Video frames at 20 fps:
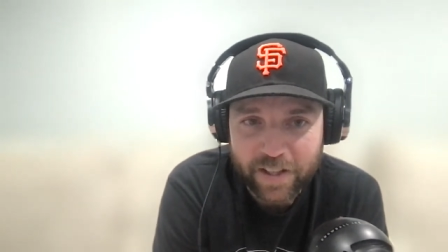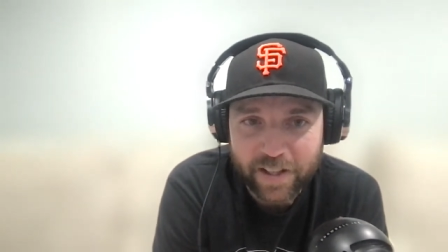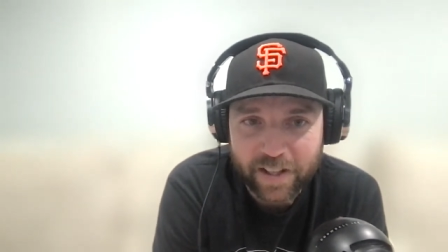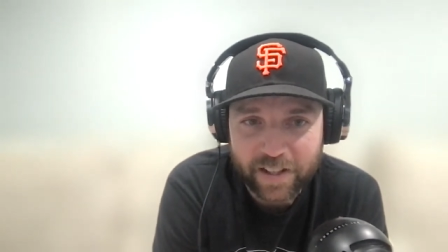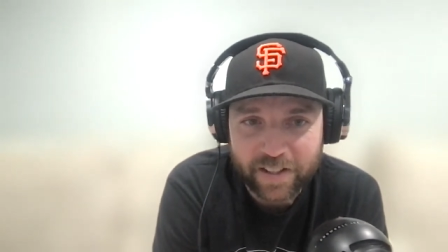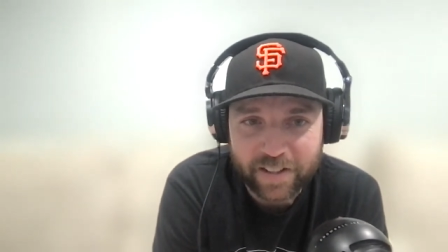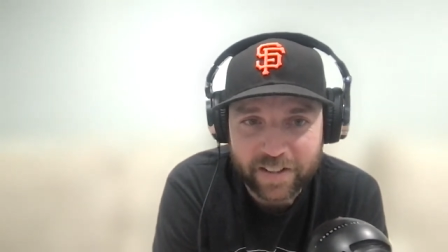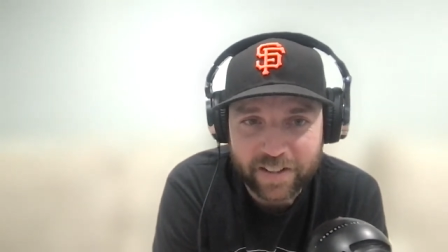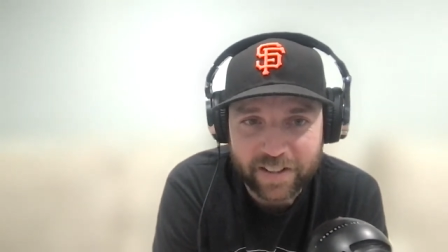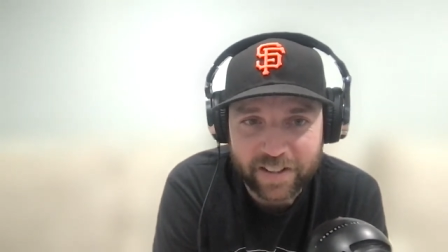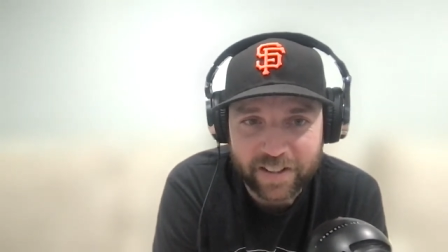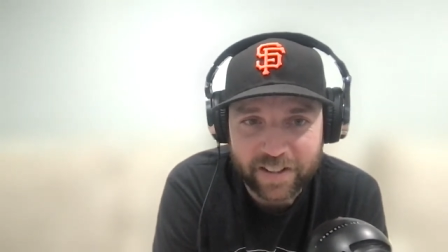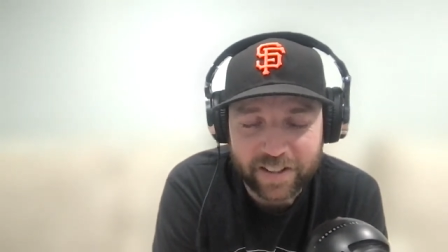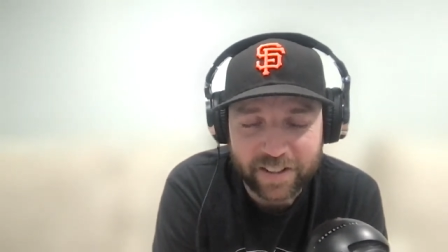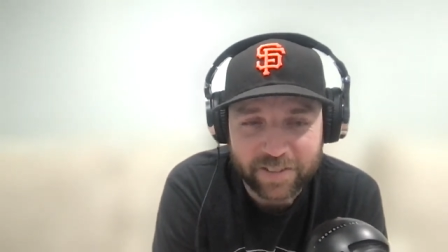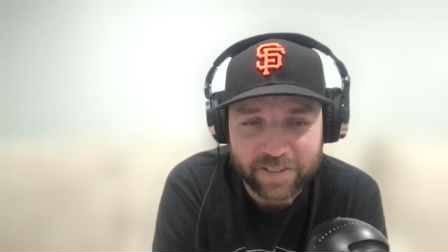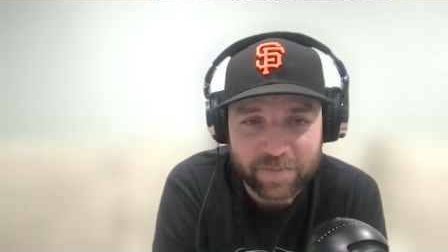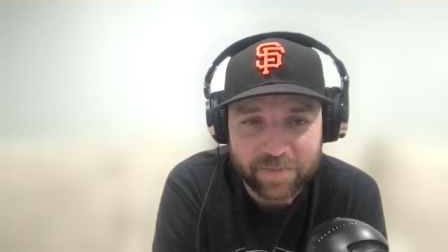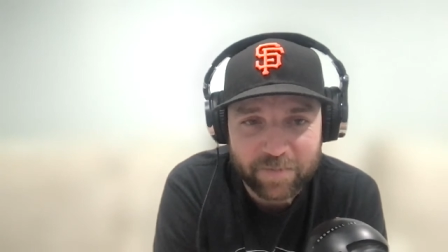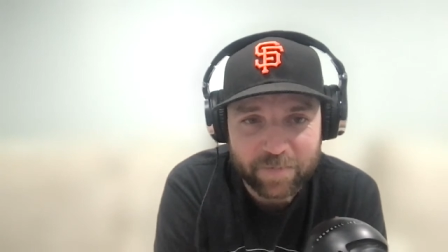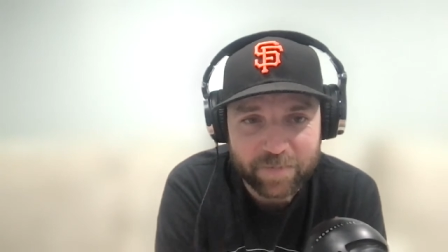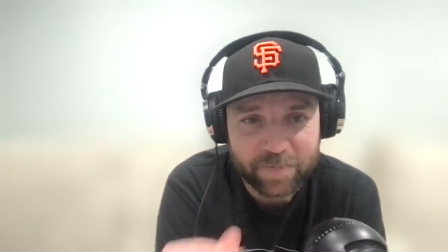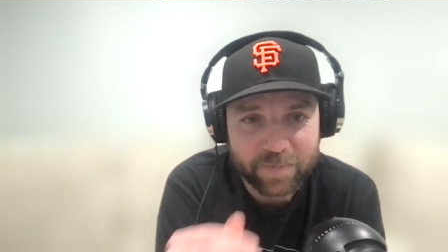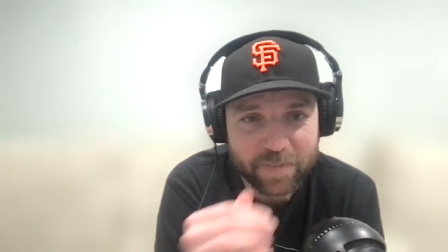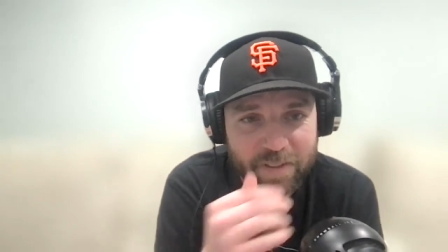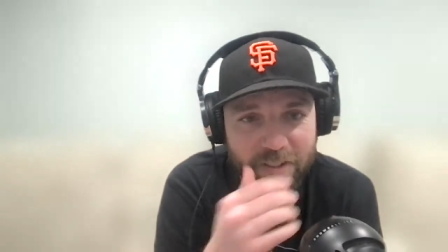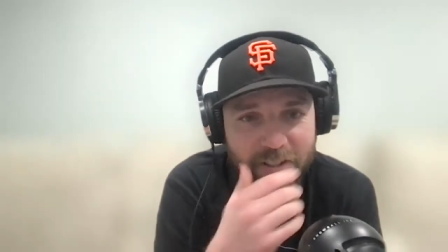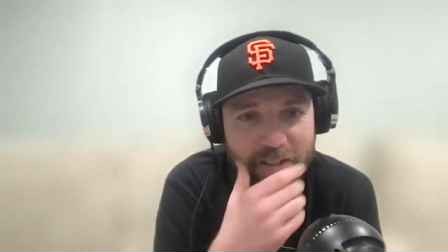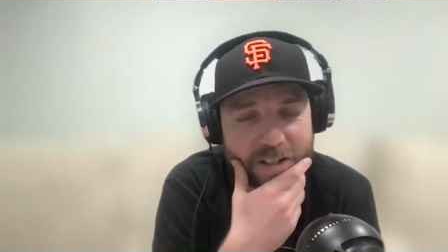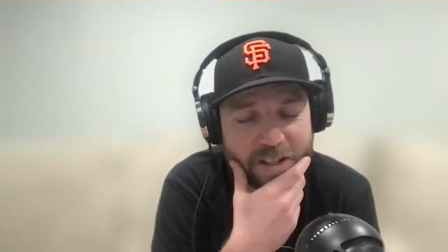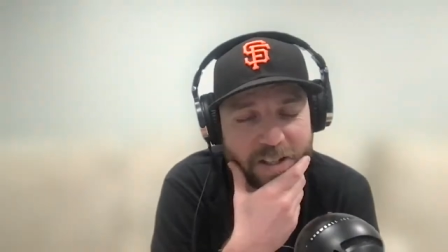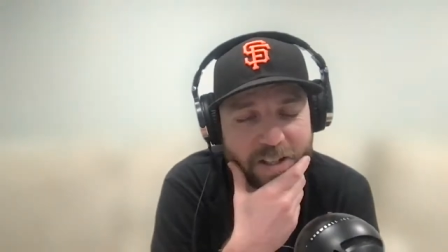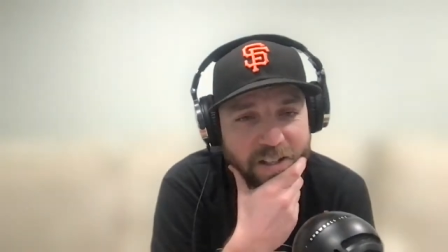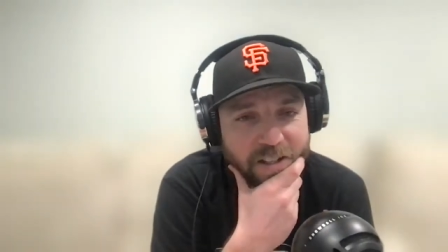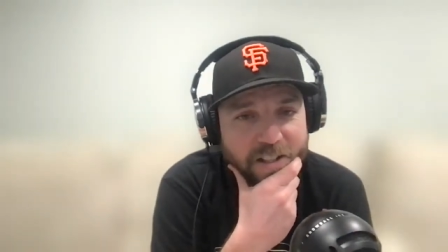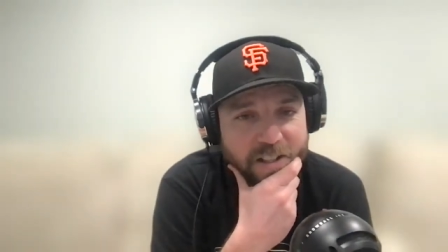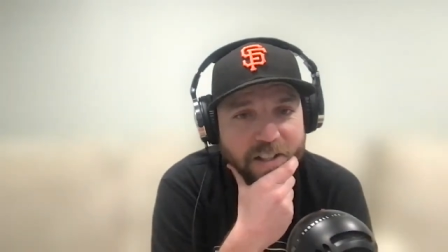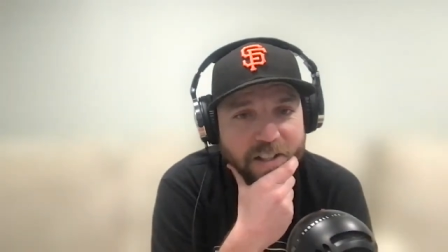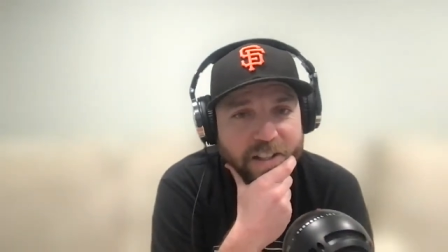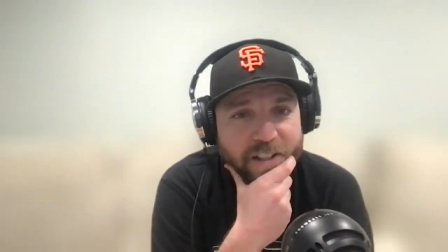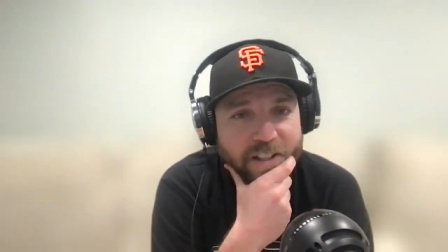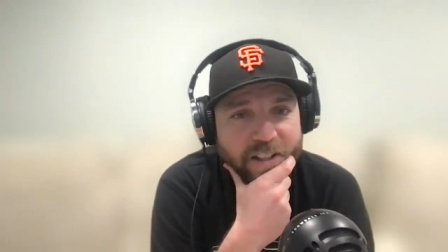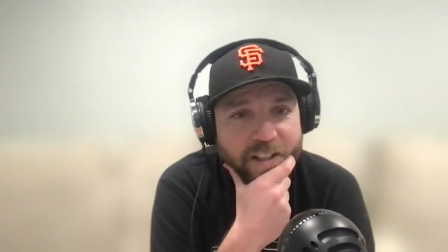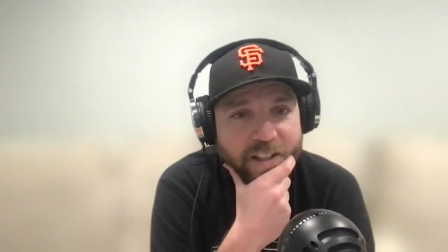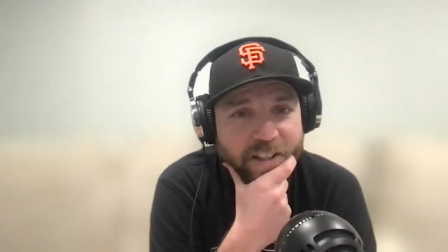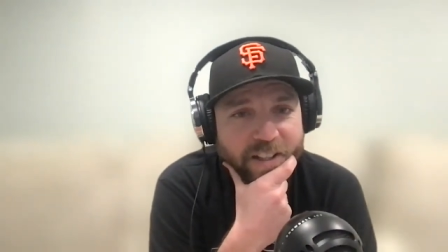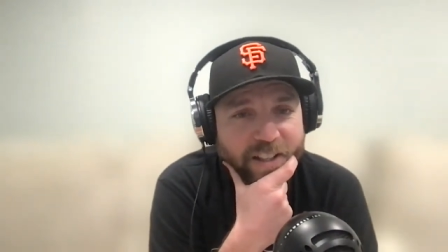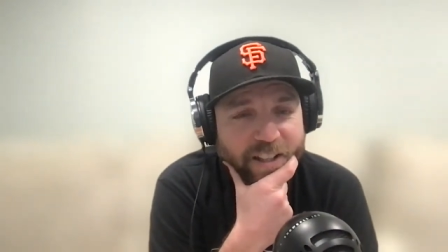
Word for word: And uh, I